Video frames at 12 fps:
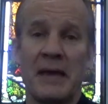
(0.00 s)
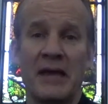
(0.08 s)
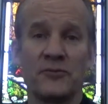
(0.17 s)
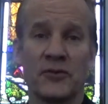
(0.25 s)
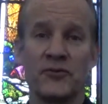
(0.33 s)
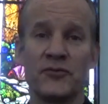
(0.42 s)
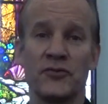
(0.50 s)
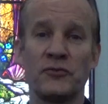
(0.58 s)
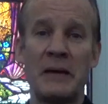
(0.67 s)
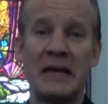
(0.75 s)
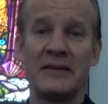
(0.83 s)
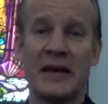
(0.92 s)
Patrick's Church,
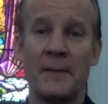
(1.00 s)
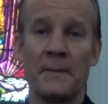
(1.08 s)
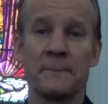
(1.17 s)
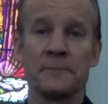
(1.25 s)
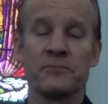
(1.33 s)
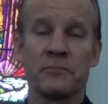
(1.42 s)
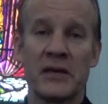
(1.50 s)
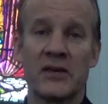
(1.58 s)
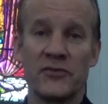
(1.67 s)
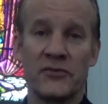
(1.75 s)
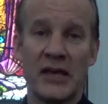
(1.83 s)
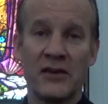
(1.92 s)
Maytown,
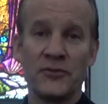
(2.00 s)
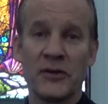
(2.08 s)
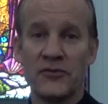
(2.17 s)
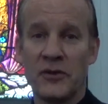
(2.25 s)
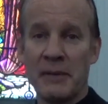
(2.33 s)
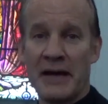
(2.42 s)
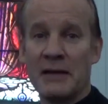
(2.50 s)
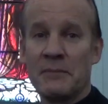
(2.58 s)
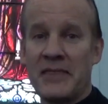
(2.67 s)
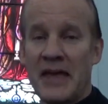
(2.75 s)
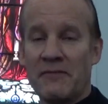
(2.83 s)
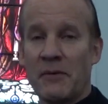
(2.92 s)
because as you can see behind me,
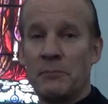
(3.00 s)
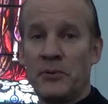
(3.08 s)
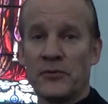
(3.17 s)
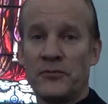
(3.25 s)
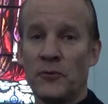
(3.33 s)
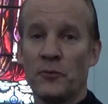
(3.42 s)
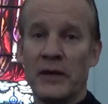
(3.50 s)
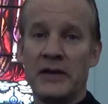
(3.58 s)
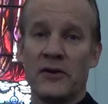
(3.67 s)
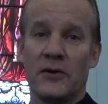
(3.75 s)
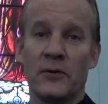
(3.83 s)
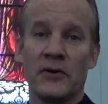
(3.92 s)
they have a beautiful
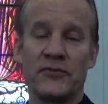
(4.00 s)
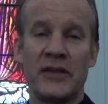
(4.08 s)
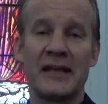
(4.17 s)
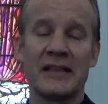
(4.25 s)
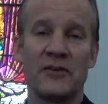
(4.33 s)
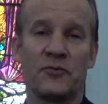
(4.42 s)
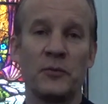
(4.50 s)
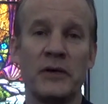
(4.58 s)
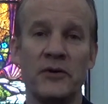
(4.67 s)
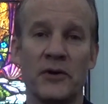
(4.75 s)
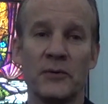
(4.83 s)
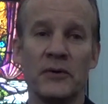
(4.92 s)
window, a stained glass
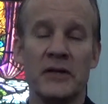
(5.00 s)
window